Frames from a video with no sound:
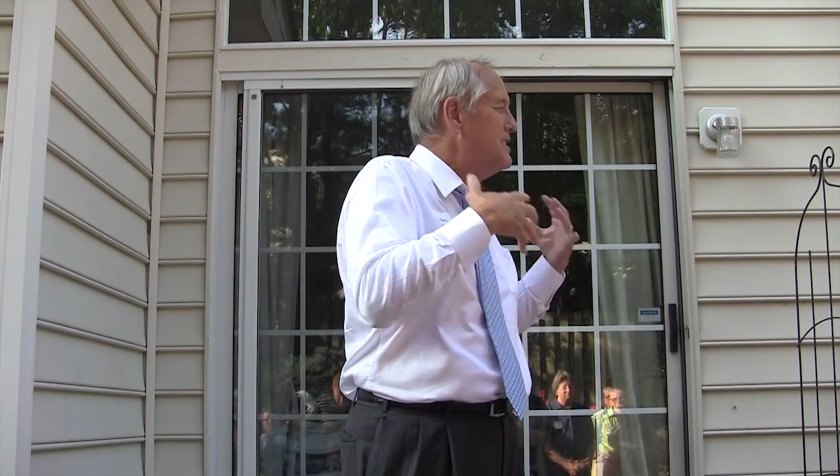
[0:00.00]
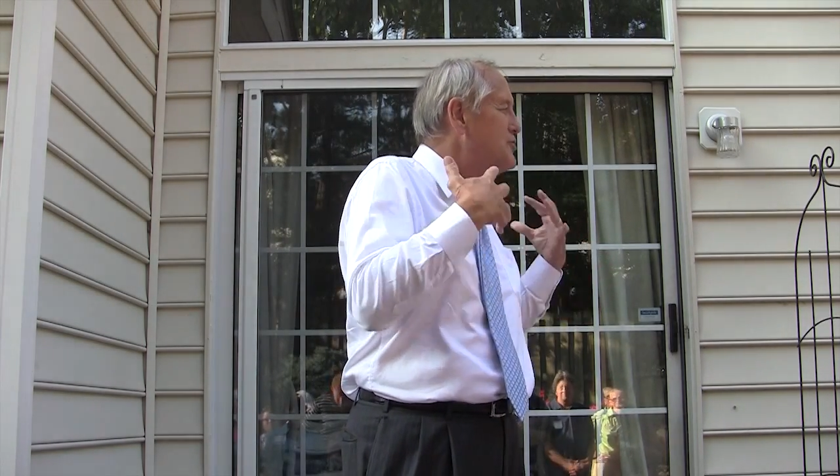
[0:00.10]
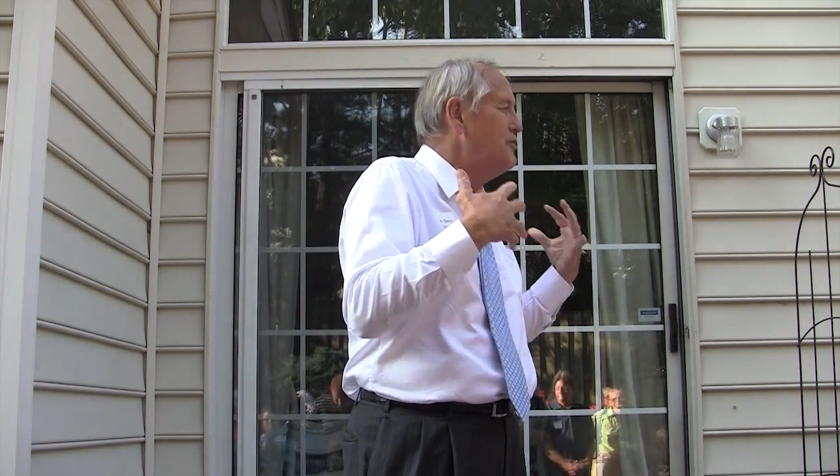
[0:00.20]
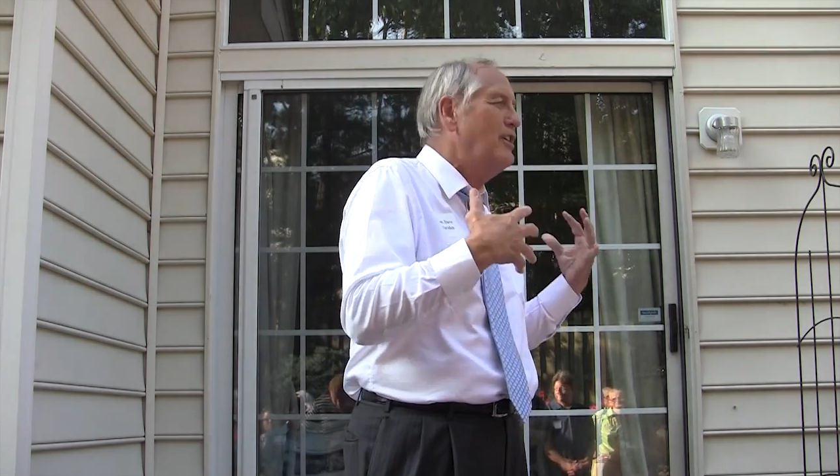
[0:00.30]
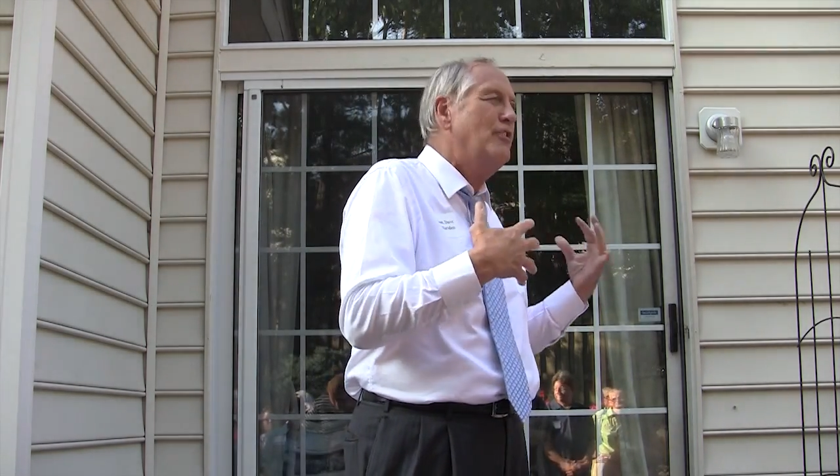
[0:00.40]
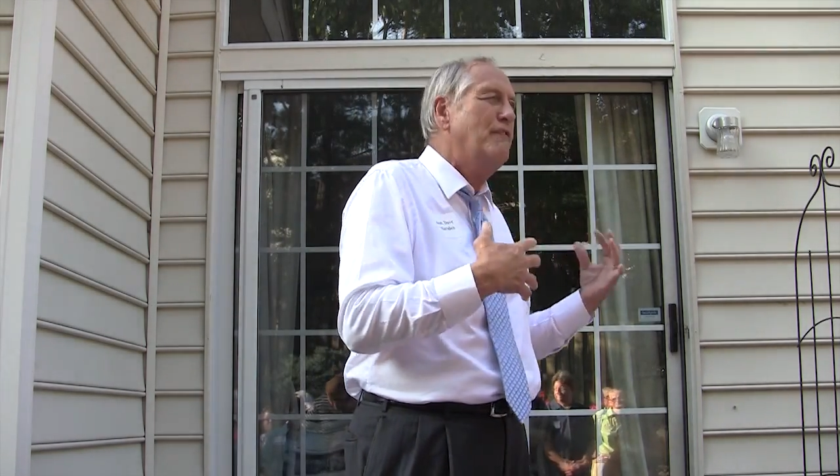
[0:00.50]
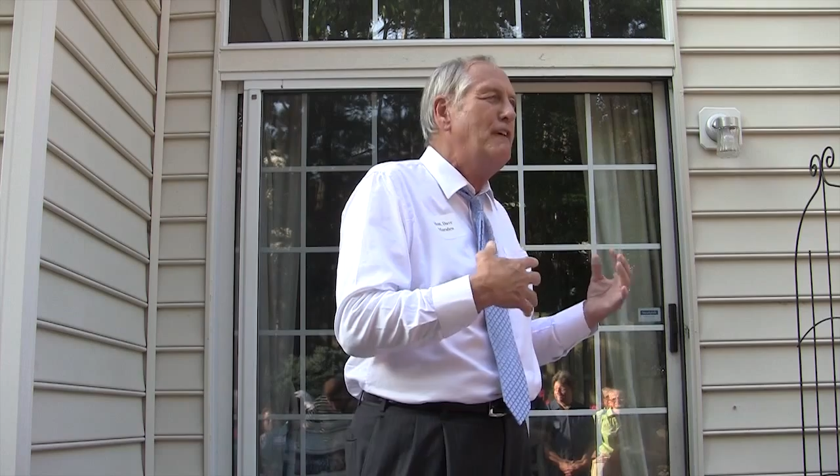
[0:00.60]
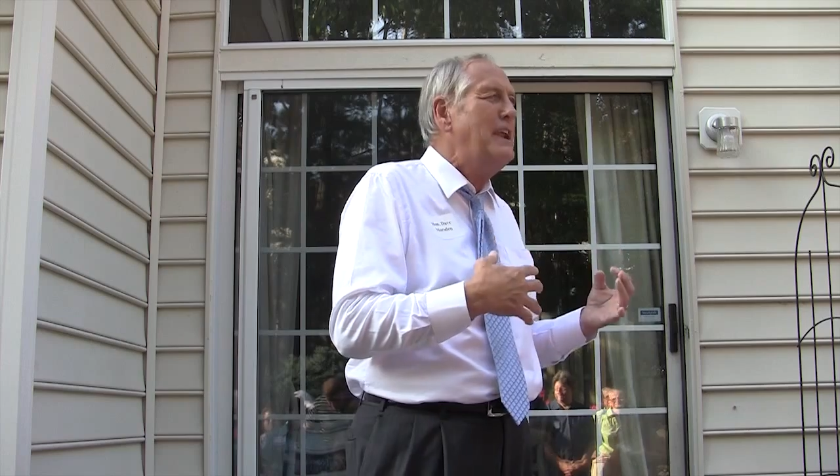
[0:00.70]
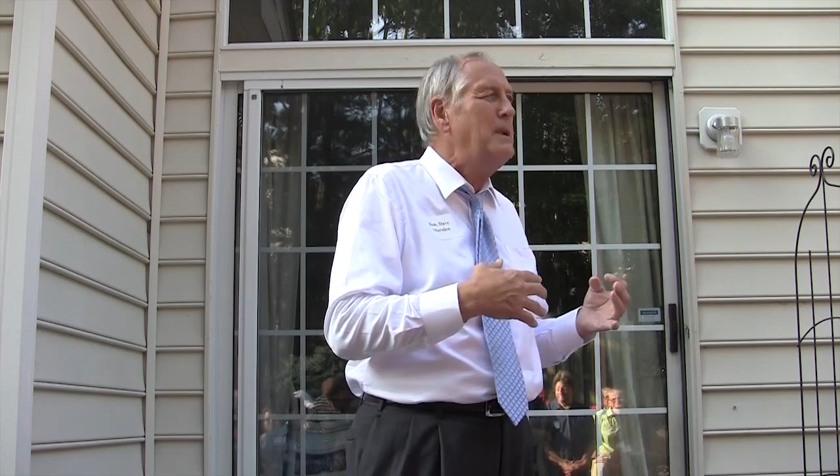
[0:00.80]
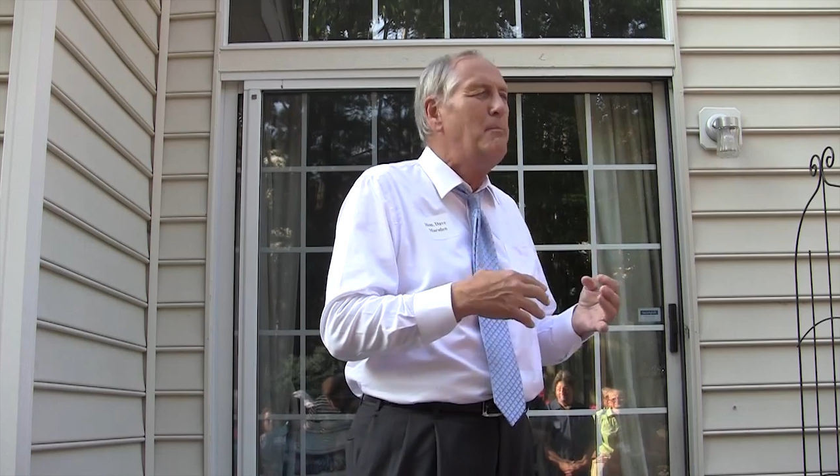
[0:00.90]
that trigger an
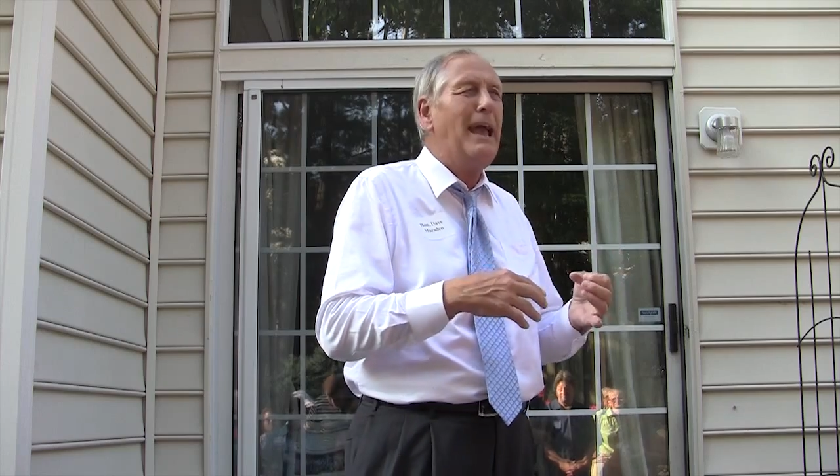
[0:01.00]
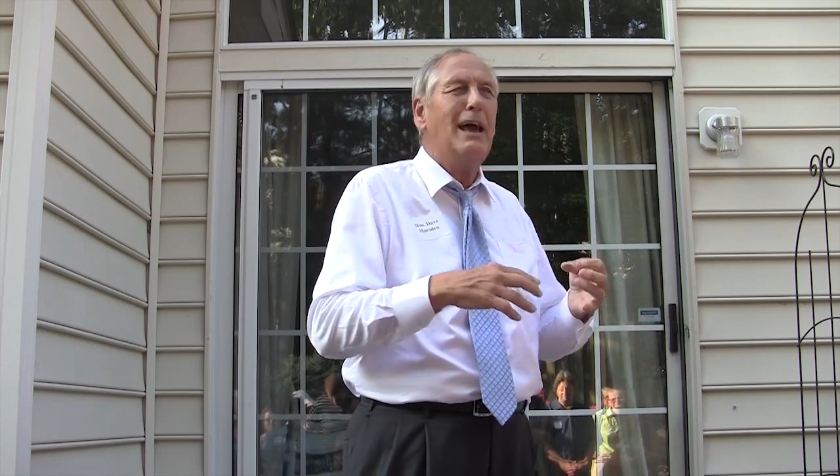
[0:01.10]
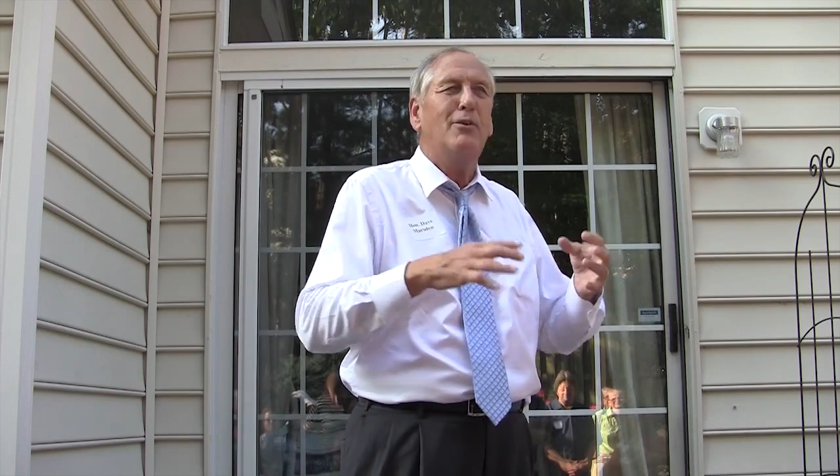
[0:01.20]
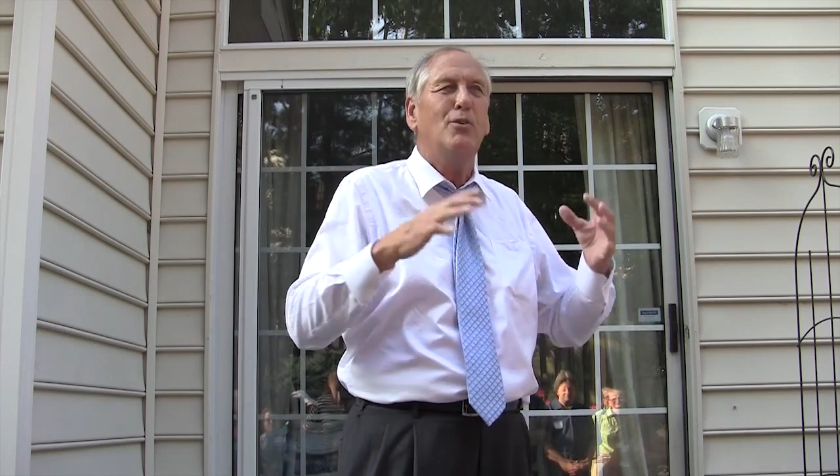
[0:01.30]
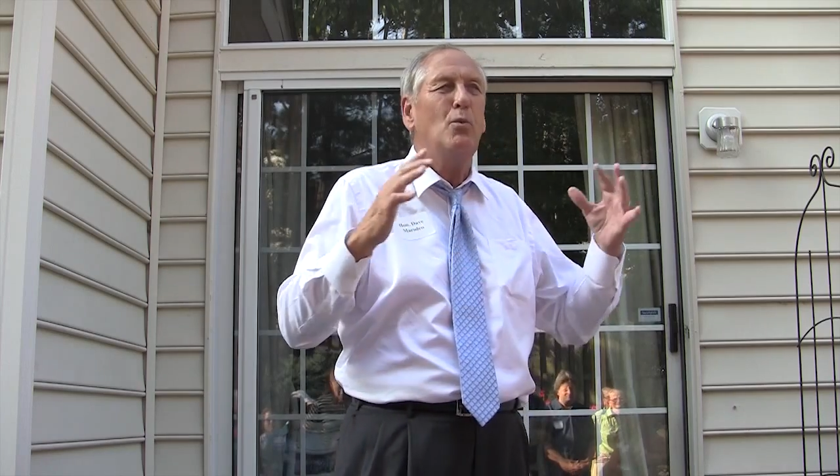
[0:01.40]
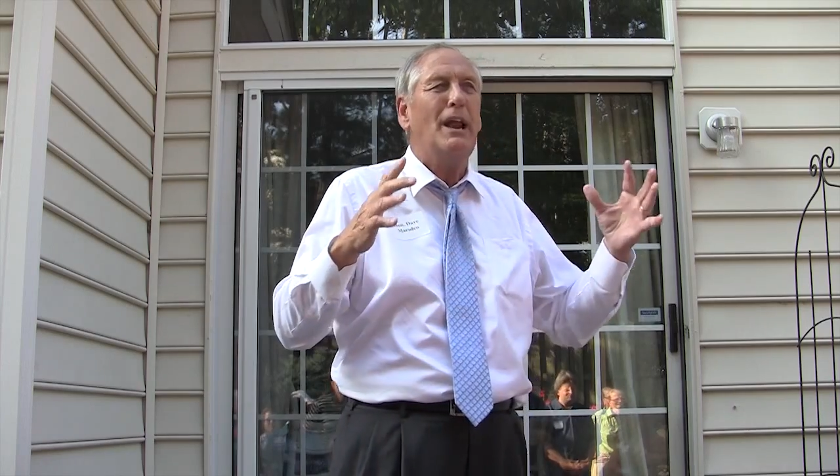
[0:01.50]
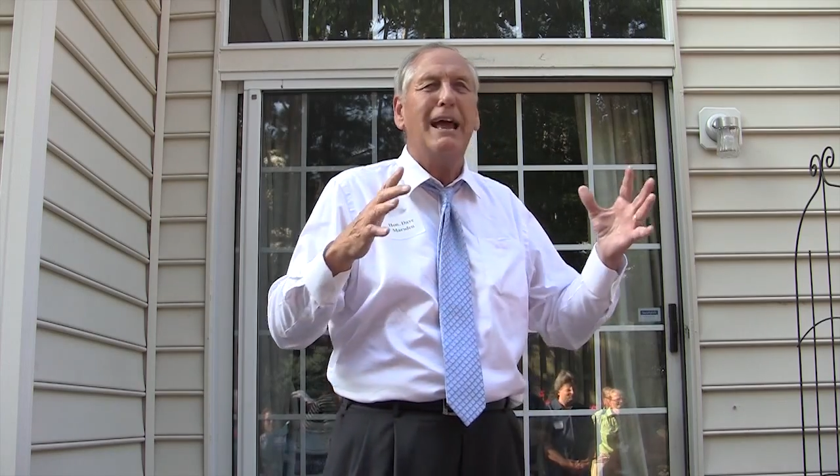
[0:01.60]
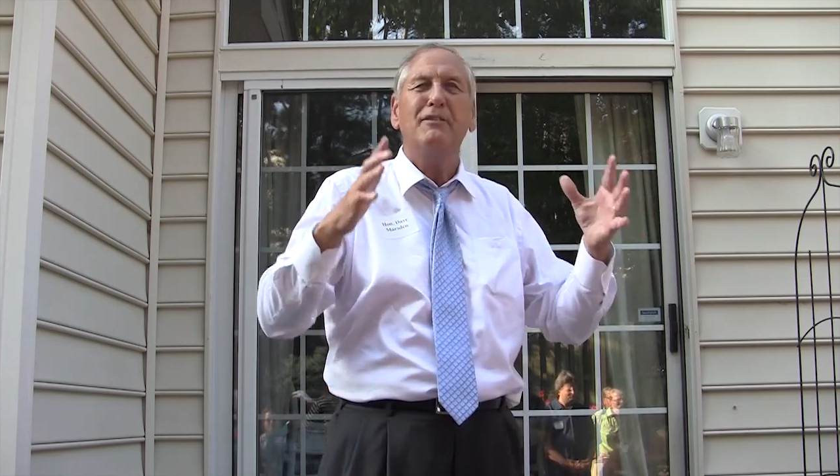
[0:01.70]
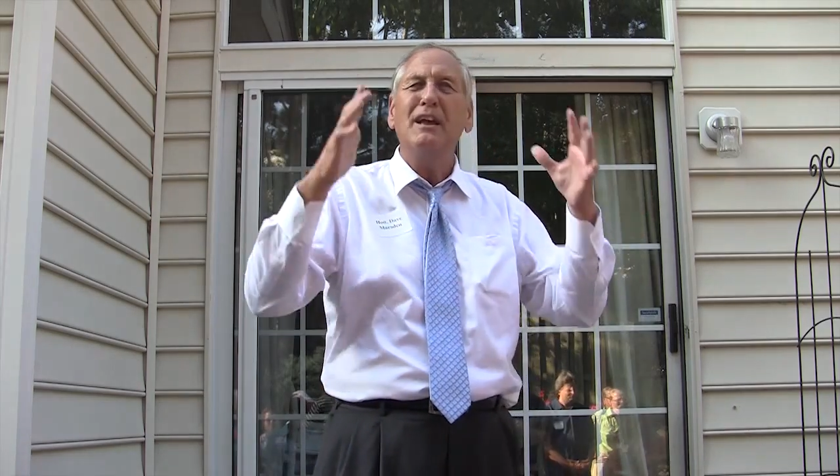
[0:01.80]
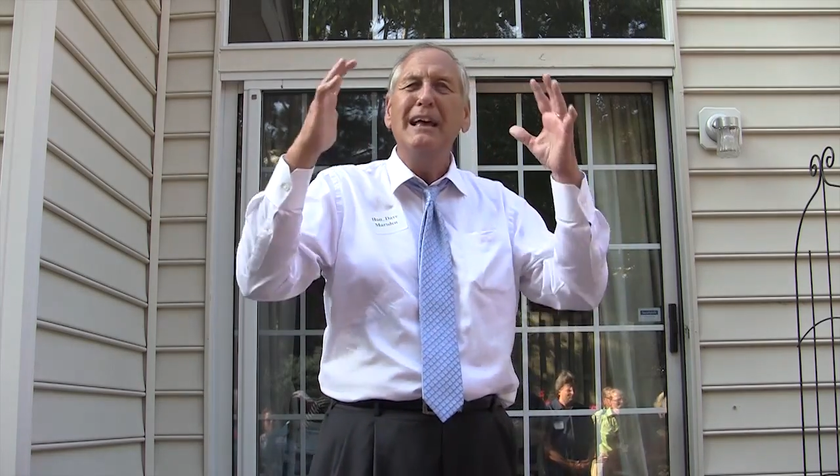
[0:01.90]
offending pattern or what
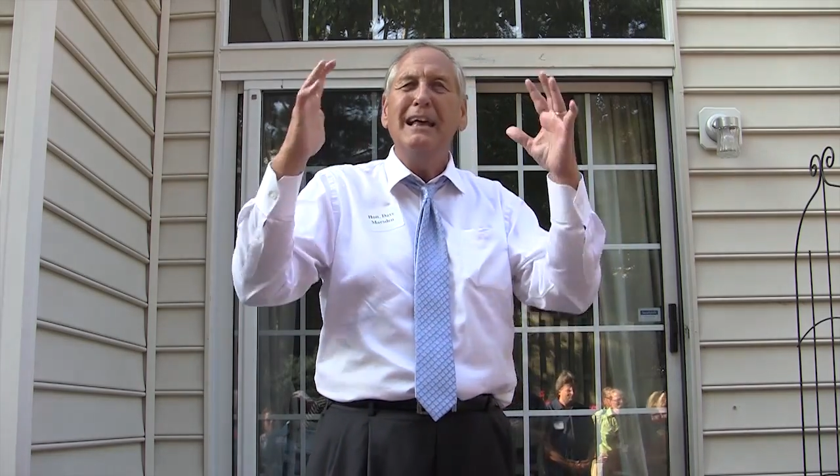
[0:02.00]
have you.